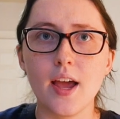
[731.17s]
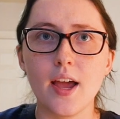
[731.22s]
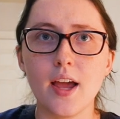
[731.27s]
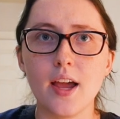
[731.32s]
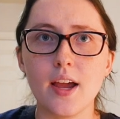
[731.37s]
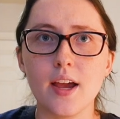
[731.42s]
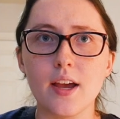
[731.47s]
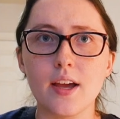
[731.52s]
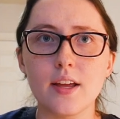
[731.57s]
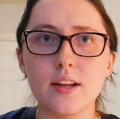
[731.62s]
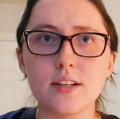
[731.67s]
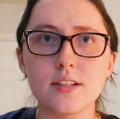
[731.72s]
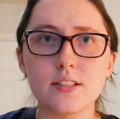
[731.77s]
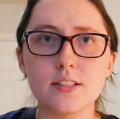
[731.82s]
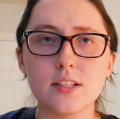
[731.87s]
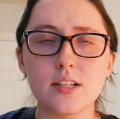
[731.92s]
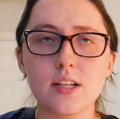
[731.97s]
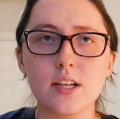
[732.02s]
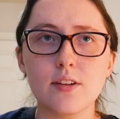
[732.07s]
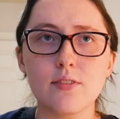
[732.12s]
And
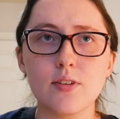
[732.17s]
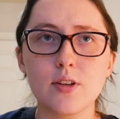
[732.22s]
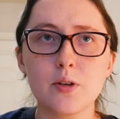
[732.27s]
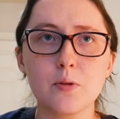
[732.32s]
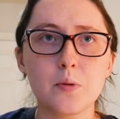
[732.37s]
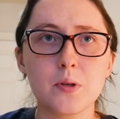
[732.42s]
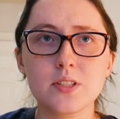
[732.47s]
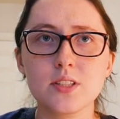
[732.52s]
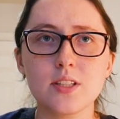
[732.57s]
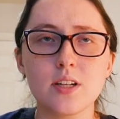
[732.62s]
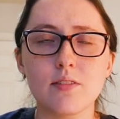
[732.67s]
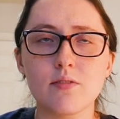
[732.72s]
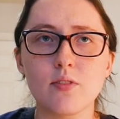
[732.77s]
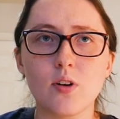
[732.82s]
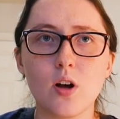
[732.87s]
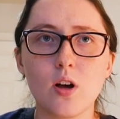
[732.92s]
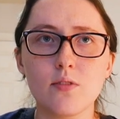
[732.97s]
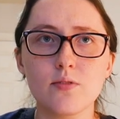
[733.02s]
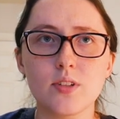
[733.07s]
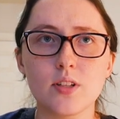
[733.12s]
if he wasn't
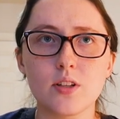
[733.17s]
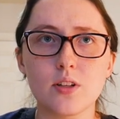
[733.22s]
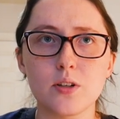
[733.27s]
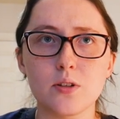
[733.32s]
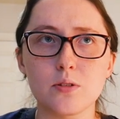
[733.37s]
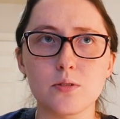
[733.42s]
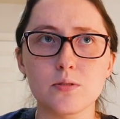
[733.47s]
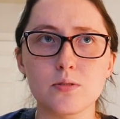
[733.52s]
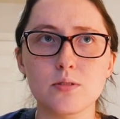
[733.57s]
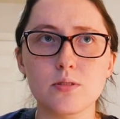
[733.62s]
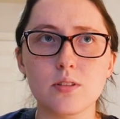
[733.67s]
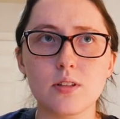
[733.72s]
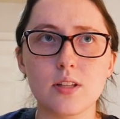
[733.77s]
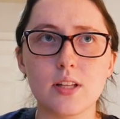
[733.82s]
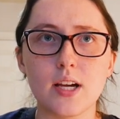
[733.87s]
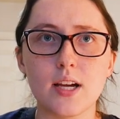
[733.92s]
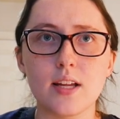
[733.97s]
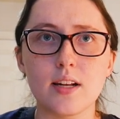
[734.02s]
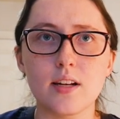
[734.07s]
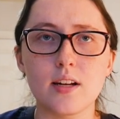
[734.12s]
involved in those,
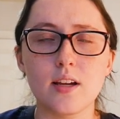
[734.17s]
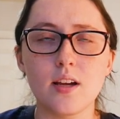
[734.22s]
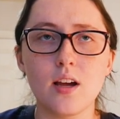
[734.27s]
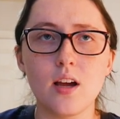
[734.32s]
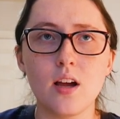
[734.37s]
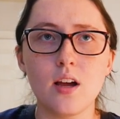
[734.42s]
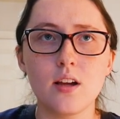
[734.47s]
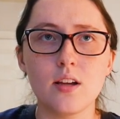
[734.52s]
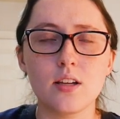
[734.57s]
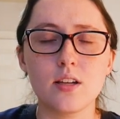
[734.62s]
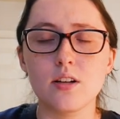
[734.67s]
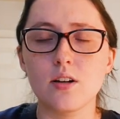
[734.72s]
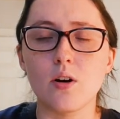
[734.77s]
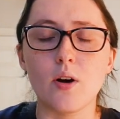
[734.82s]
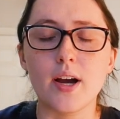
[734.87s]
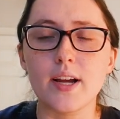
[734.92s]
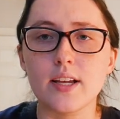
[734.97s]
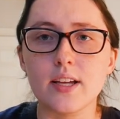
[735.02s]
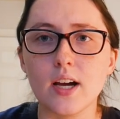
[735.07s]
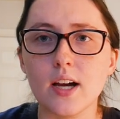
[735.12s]
then, you know,
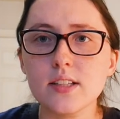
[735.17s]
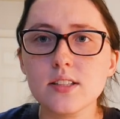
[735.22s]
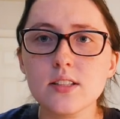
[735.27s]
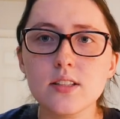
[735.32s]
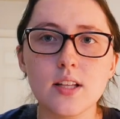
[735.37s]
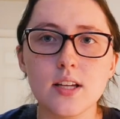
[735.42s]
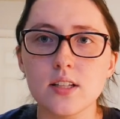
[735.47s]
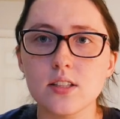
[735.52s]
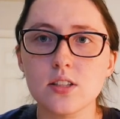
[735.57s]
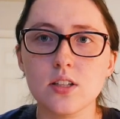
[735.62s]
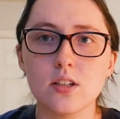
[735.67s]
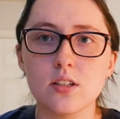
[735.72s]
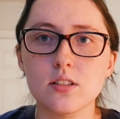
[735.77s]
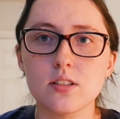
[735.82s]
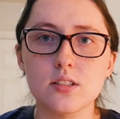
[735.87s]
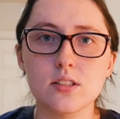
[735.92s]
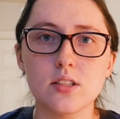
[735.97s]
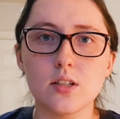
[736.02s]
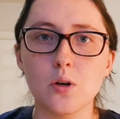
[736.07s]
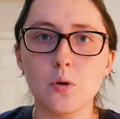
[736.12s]
I guess things could
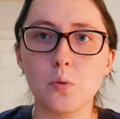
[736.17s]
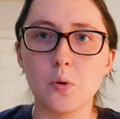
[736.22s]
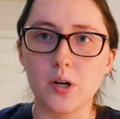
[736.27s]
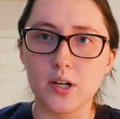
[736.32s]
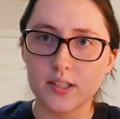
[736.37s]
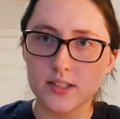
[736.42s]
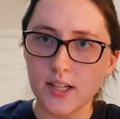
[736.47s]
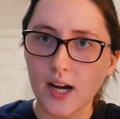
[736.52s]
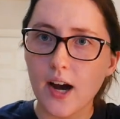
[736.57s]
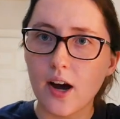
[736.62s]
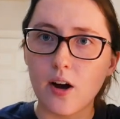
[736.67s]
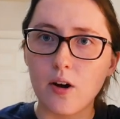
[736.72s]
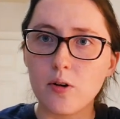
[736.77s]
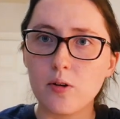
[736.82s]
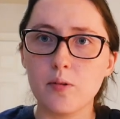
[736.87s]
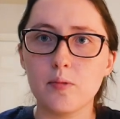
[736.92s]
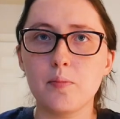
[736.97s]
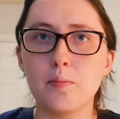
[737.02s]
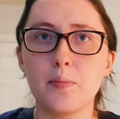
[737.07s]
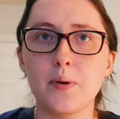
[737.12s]
have still worked
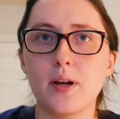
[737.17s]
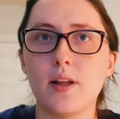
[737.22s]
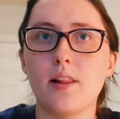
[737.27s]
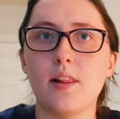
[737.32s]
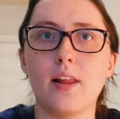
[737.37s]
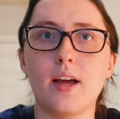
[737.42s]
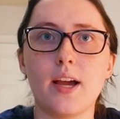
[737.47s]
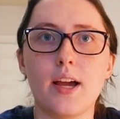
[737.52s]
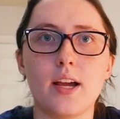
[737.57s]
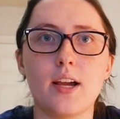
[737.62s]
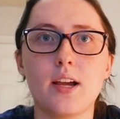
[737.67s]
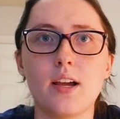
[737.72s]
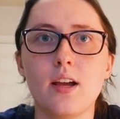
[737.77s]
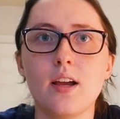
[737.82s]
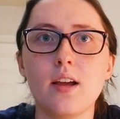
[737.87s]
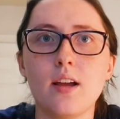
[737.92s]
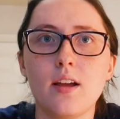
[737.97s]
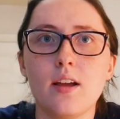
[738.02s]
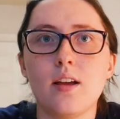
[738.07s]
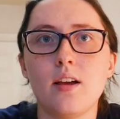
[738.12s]
out, but like,
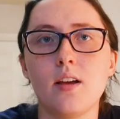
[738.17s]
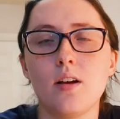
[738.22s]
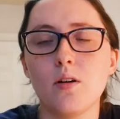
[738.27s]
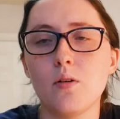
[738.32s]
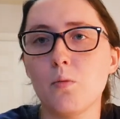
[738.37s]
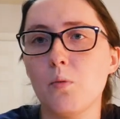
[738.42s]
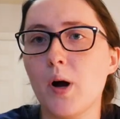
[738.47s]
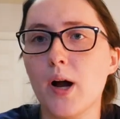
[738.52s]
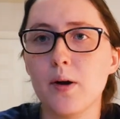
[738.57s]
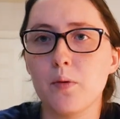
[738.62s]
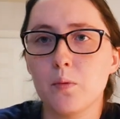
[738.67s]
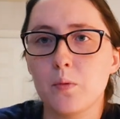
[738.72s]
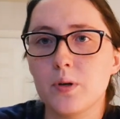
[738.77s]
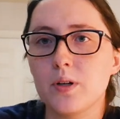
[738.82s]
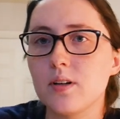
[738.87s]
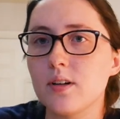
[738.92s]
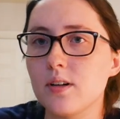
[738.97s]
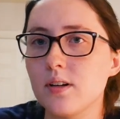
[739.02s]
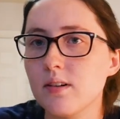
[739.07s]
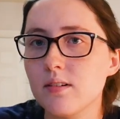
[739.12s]
why
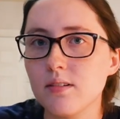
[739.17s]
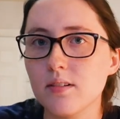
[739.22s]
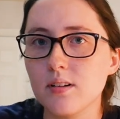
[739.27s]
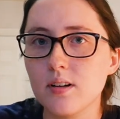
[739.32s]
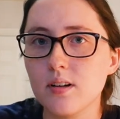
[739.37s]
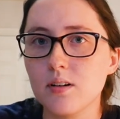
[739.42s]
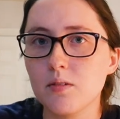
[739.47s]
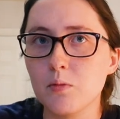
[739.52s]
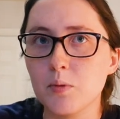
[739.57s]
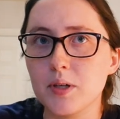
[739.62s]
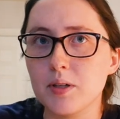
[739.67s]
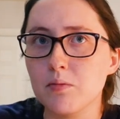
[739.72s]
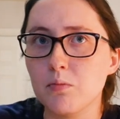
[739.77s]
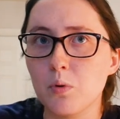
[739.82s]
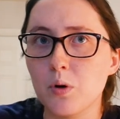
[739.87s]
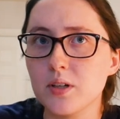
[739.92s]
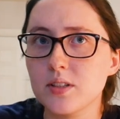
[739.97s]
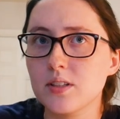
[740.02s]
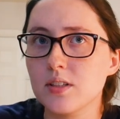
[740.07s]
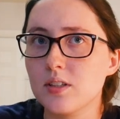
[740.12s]
wouldn't we
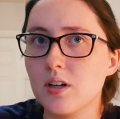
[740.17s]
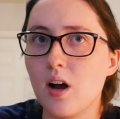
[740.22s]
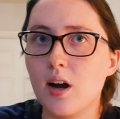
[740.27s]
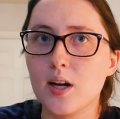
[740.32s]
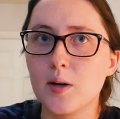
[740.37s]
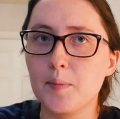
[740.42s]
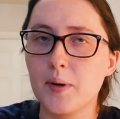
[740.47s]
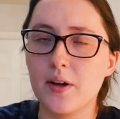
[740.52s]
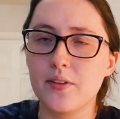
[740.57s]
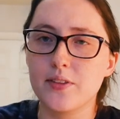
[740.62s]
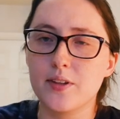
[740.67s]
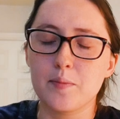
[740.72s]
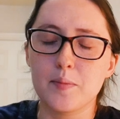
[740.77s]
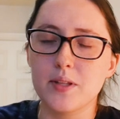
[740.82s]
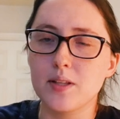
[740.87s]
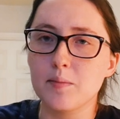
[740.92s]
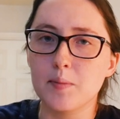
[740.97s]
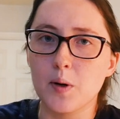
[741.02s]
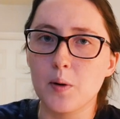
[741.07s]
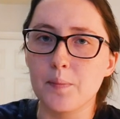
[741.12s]
want to talk about them
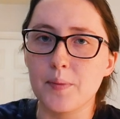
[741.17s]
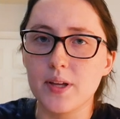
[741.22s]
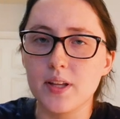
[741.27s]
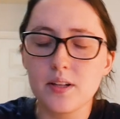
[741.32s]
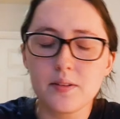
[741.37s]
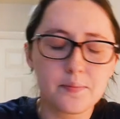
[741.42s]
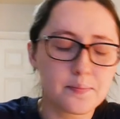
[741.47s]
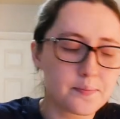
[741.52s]
in the moment?